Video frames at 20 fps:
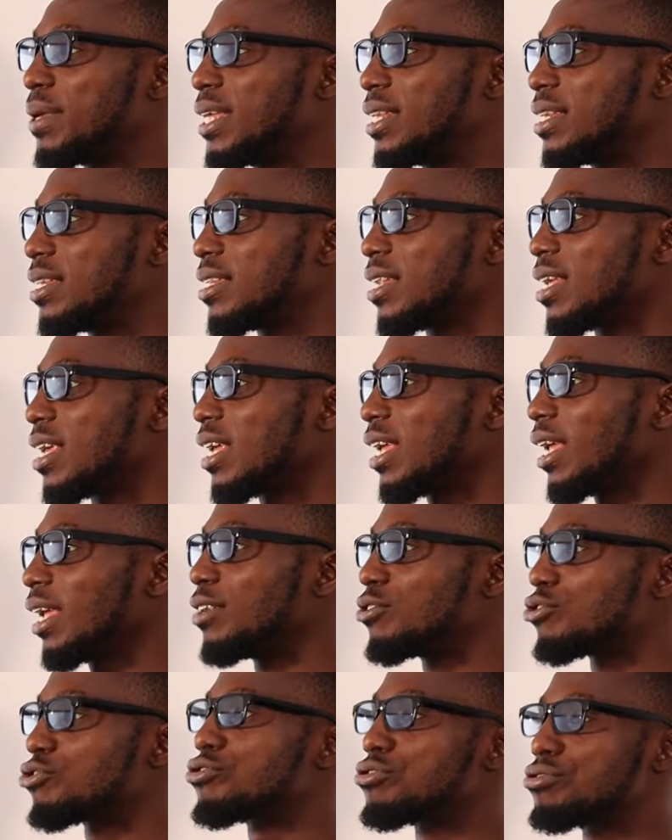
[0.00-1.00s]
being
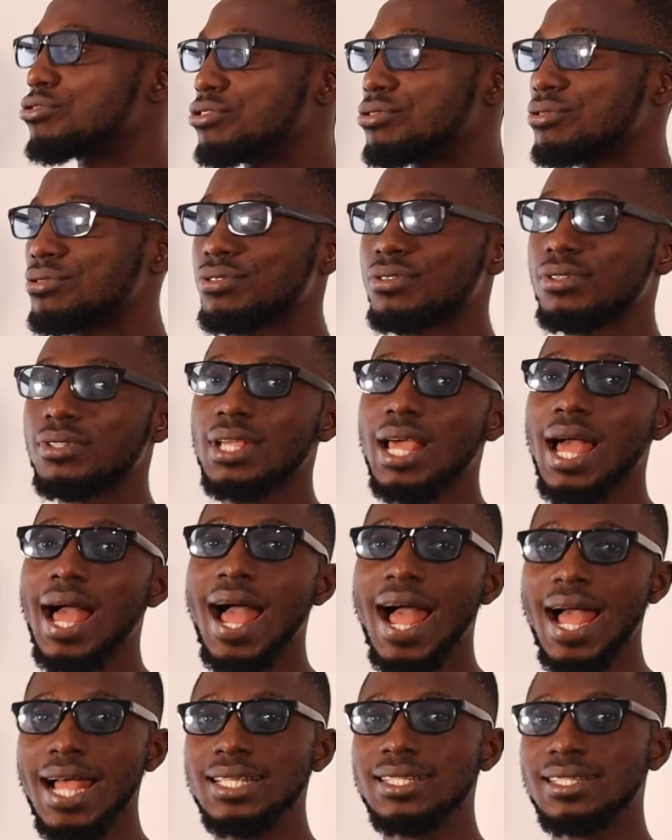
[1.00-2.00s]
introduced
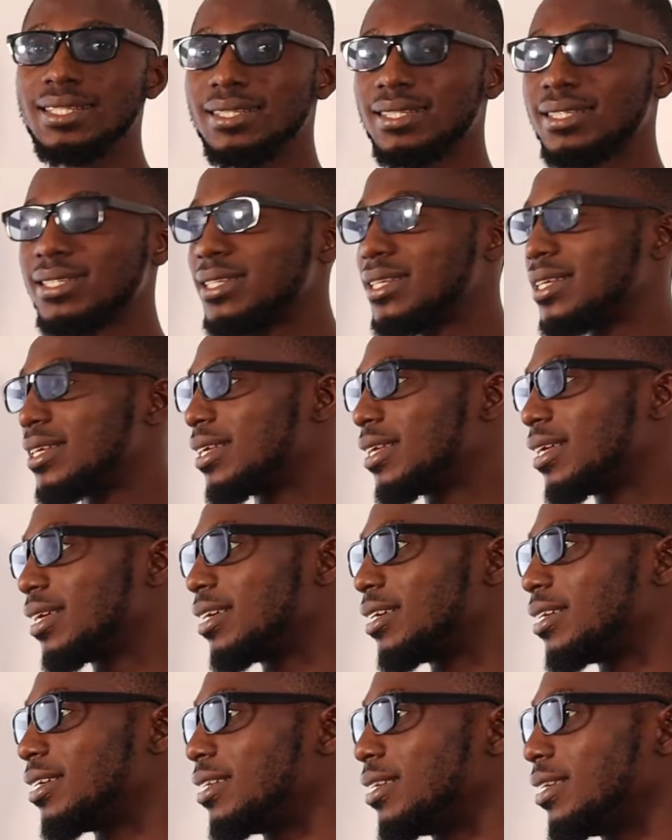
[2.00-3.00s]
as
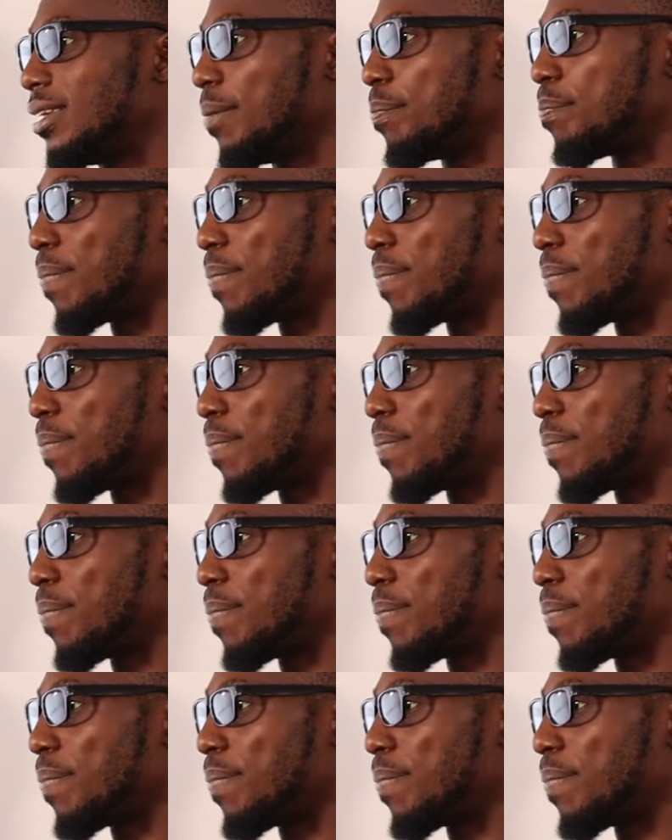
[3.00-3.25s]
the